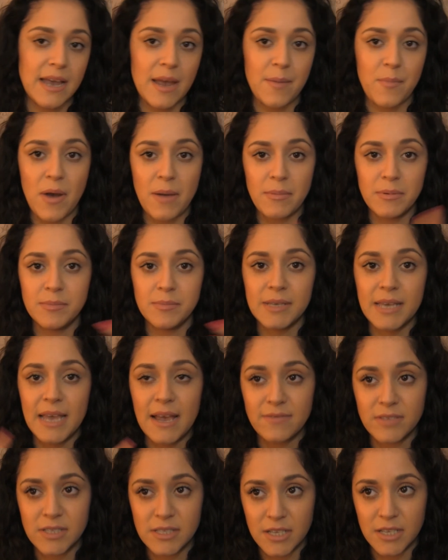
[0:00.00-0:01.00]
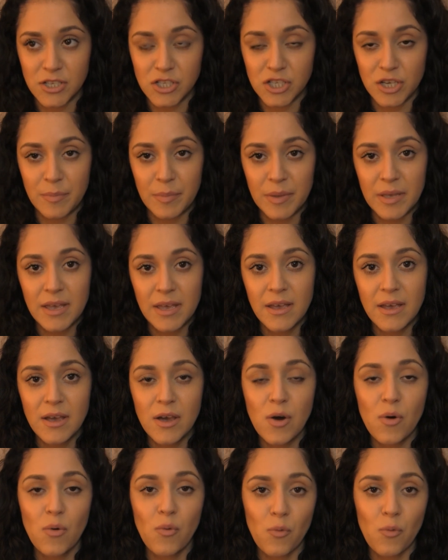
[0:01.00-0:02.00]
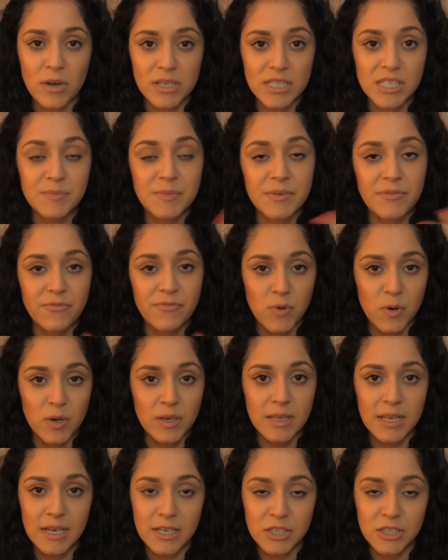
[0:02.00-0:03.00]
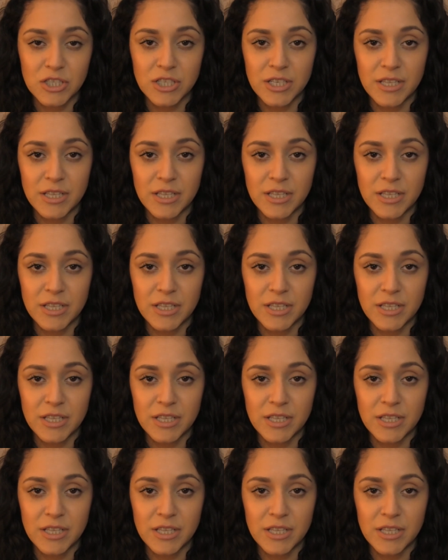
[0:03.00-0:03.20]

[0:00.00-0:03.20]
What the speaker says: I probably have to touch up once before lunch,